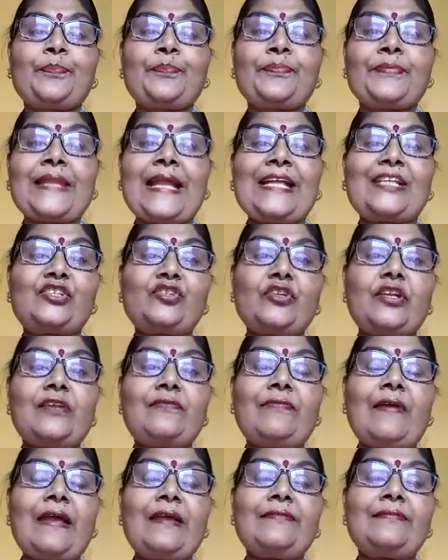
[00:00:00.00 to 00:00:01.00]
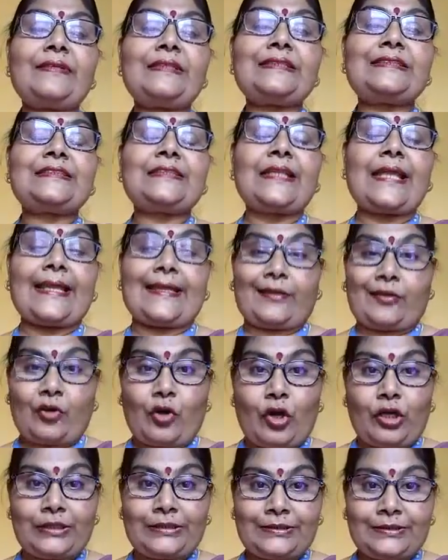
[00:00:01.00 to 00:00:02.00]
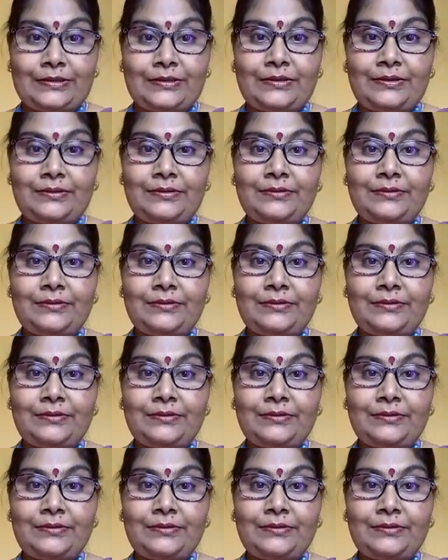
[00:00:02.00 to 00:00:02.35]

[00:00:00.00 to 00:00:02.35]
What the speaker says: Natural fibers like cotton,